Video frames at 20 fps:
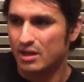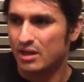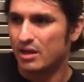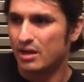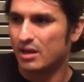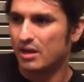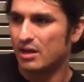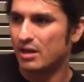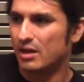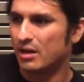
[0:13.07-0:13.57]

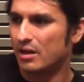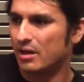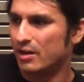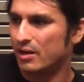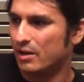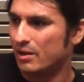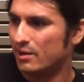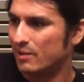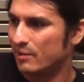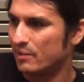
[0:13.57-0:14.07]

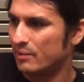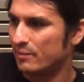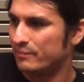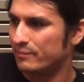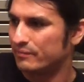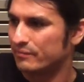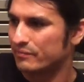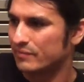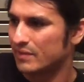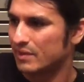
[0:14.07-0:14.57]

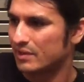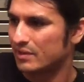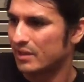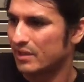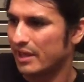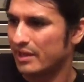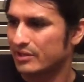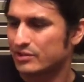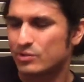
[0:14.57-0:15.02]
A